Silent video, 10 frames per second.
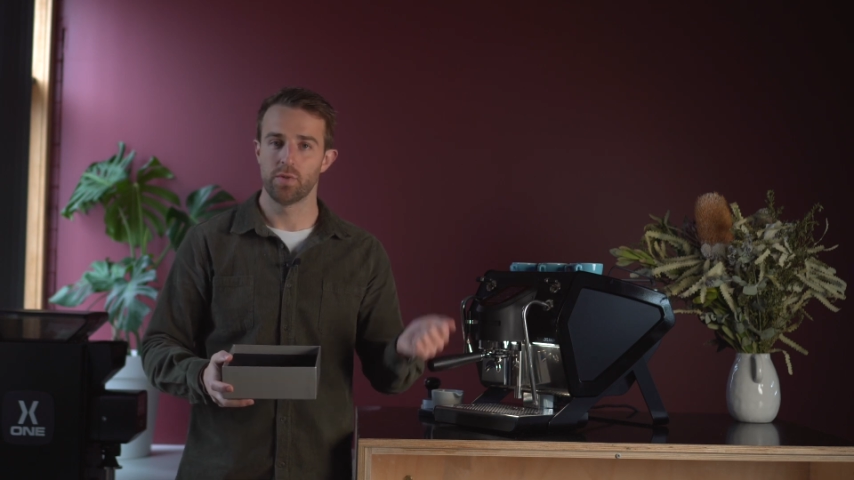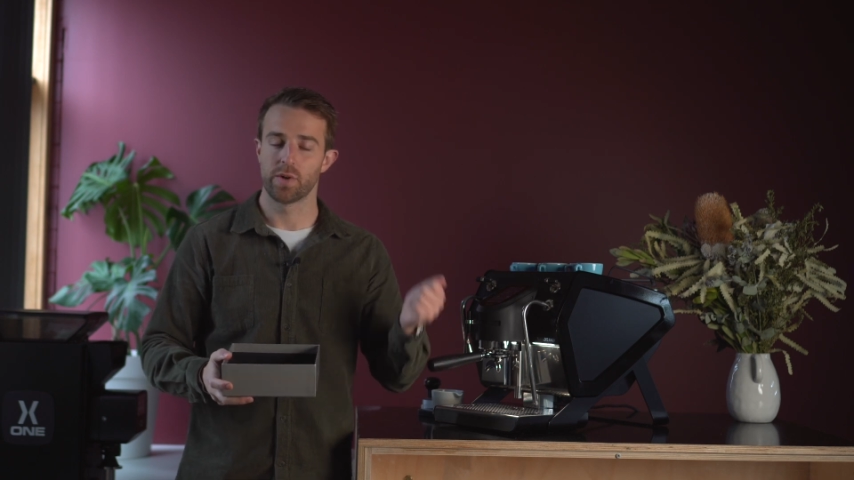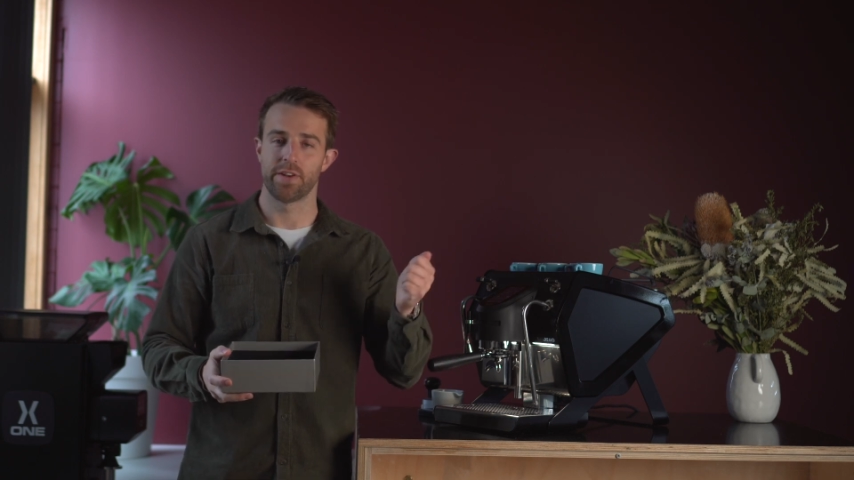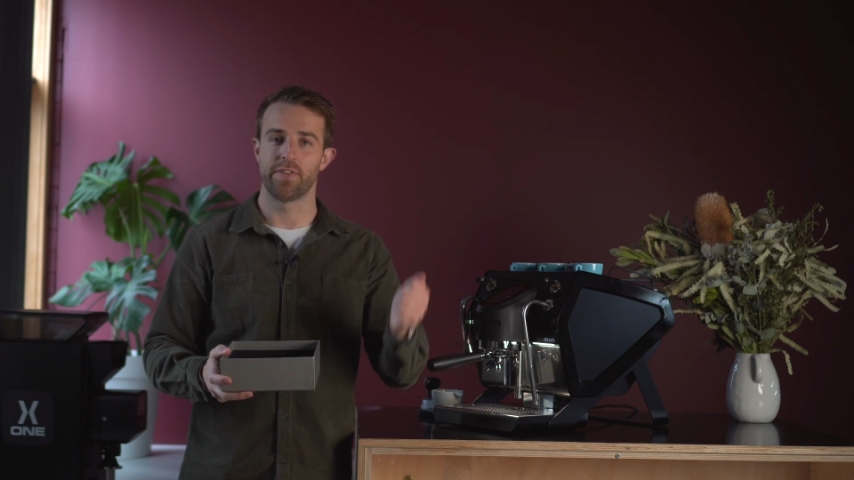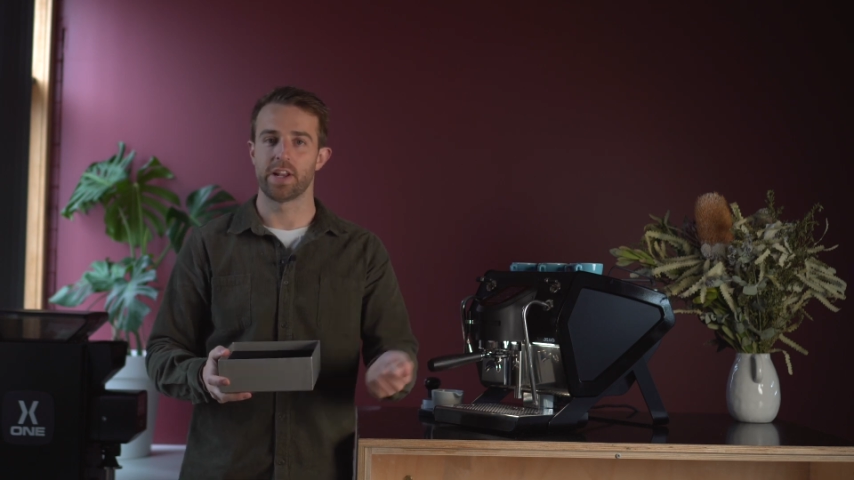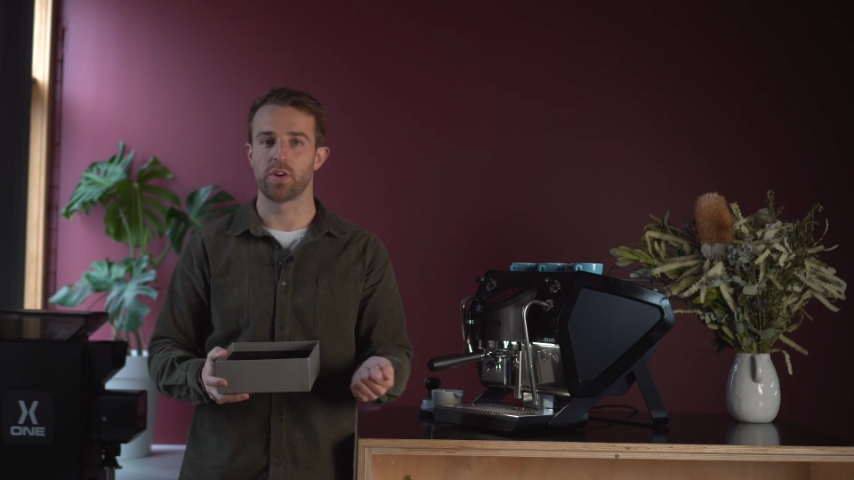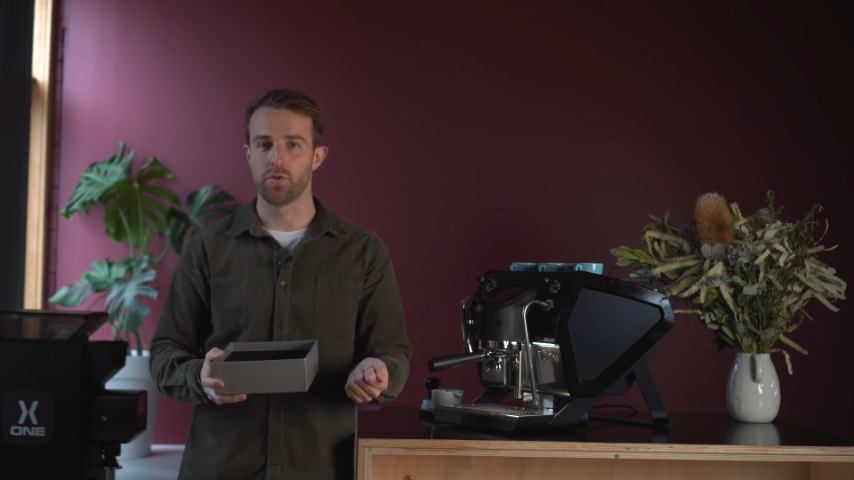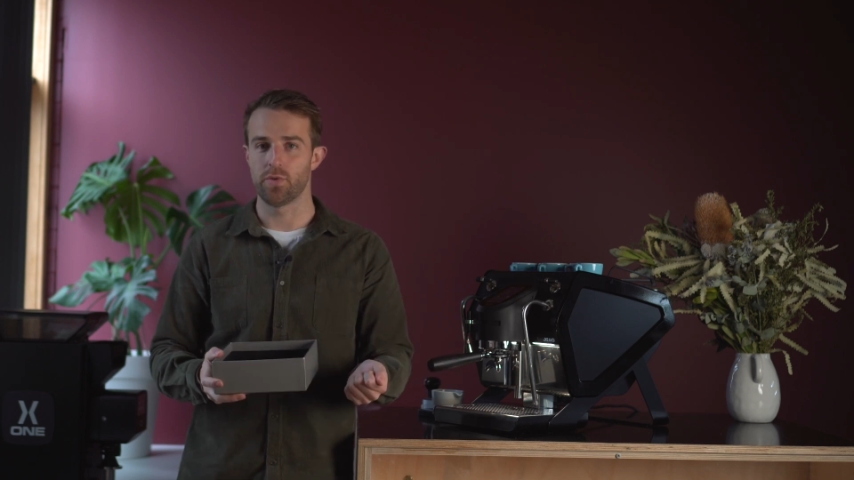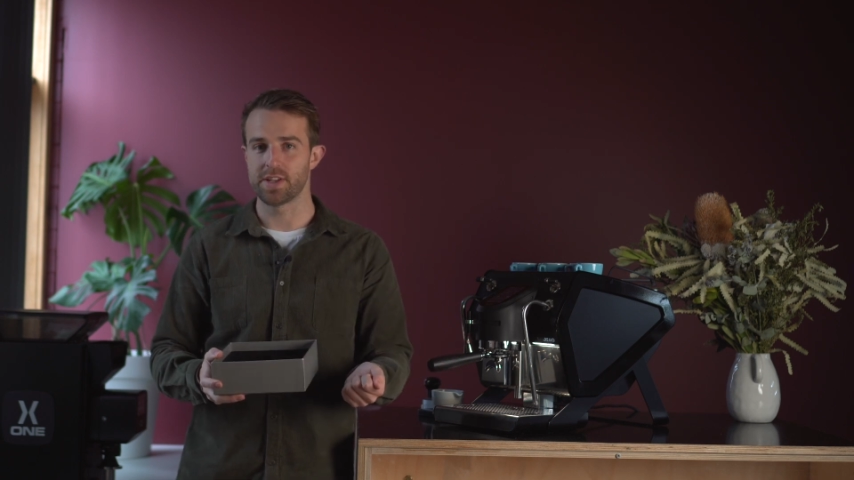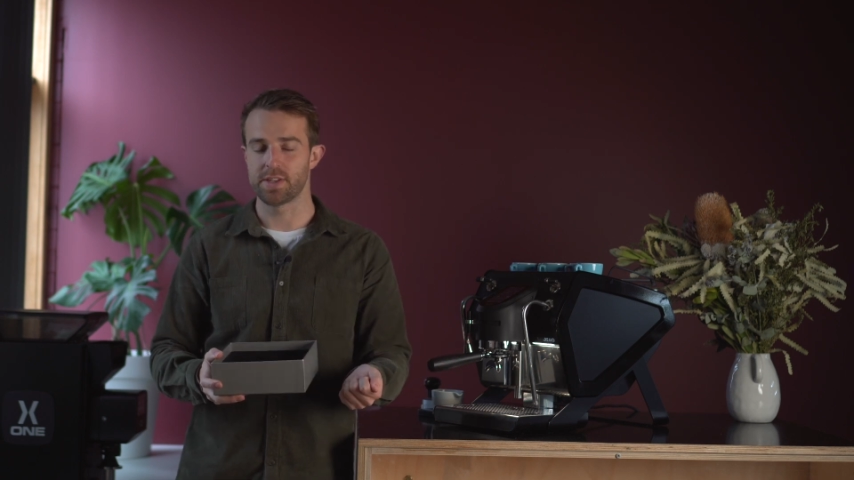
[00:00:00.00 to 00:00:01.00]
We're gonna find a
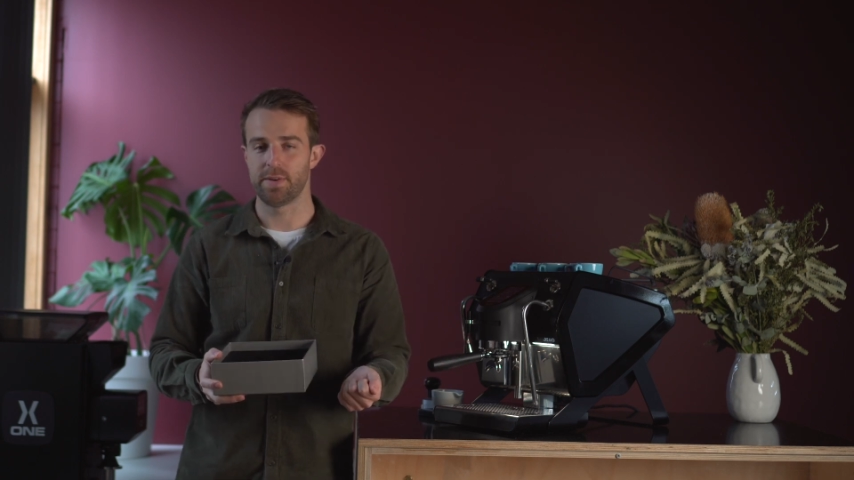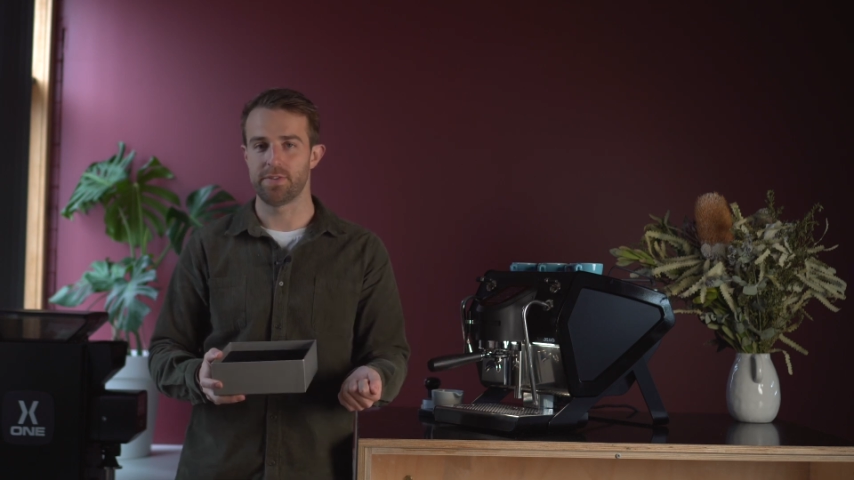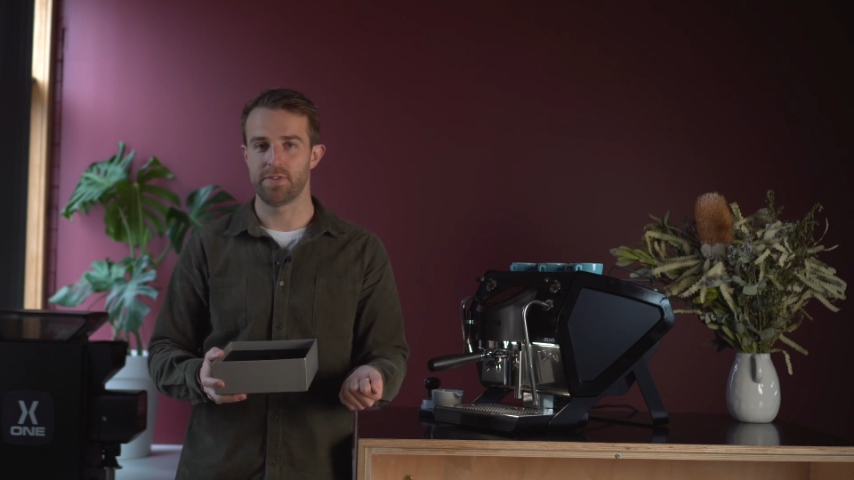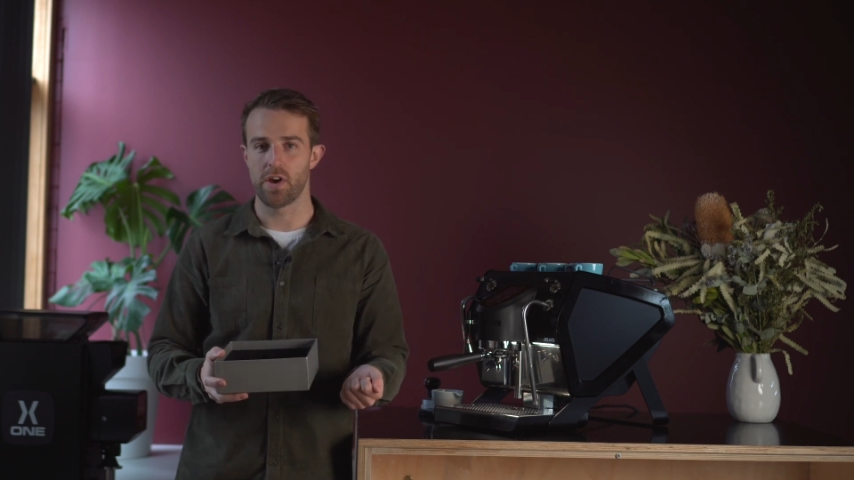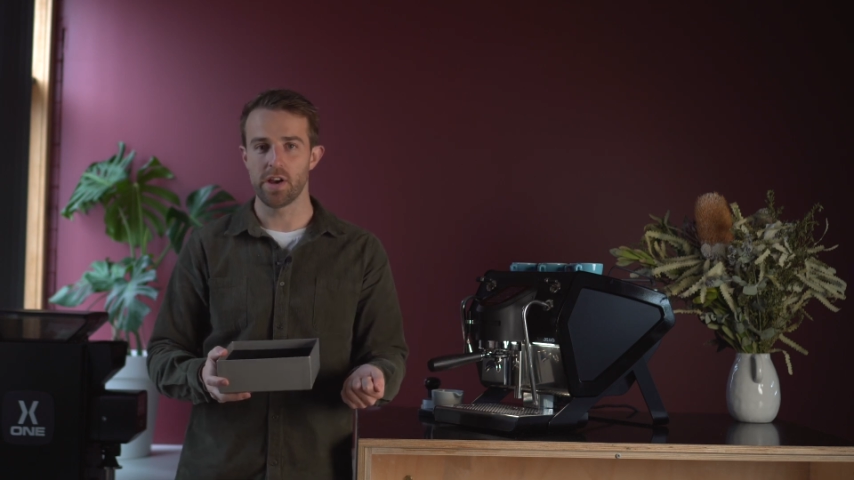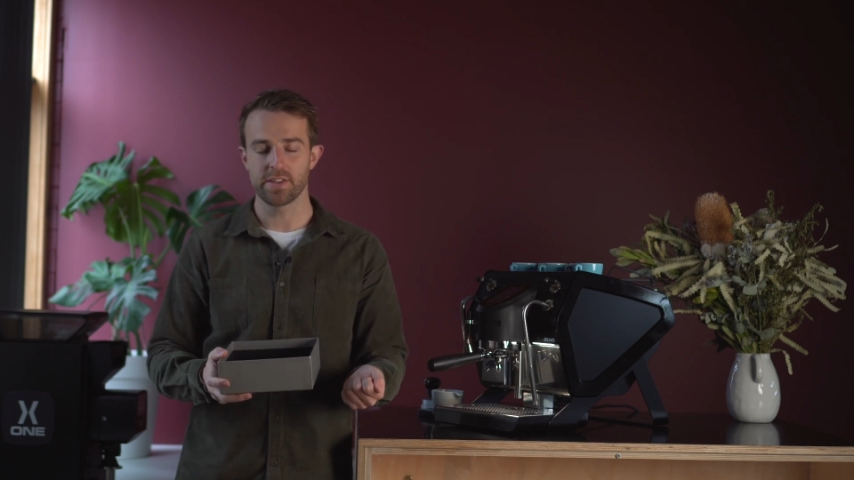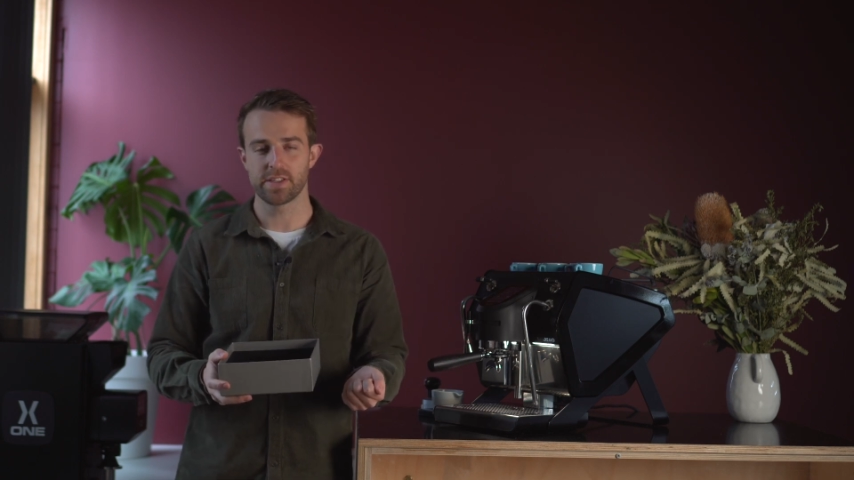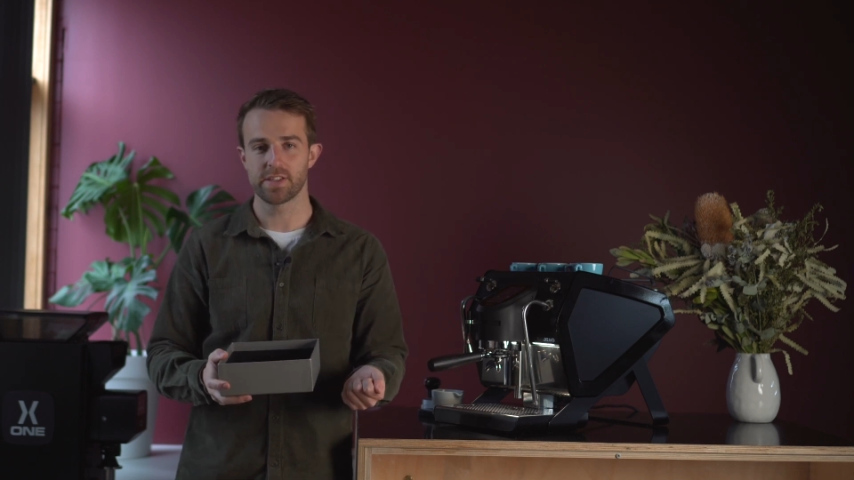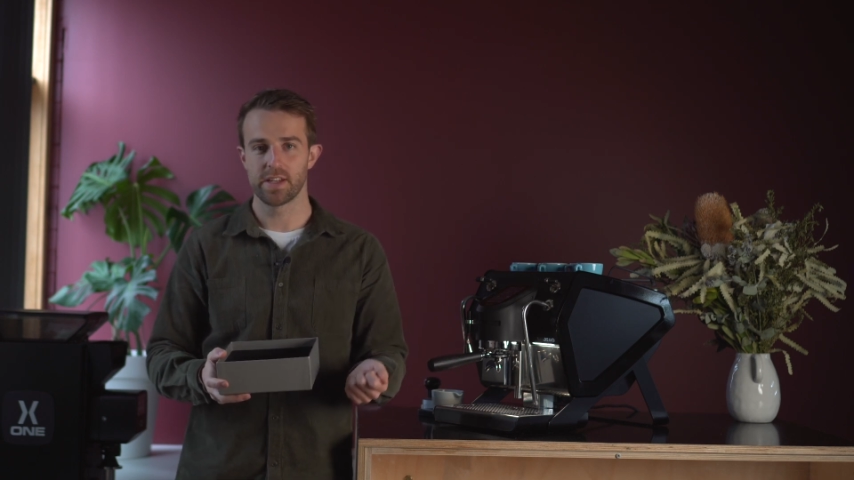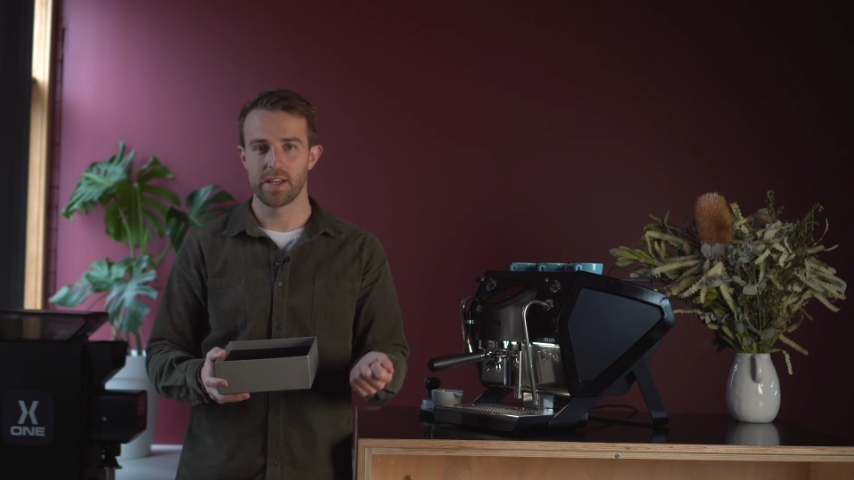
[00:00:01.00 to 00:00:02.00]
good recipe
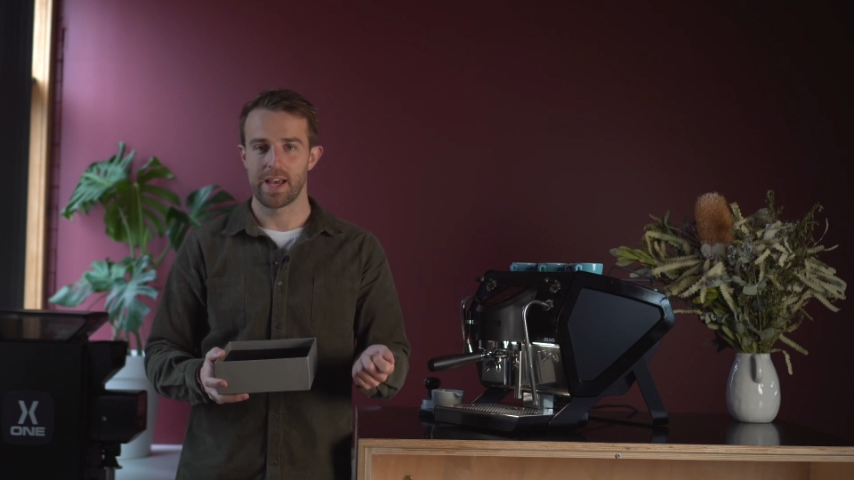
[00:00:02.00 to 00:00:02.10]
first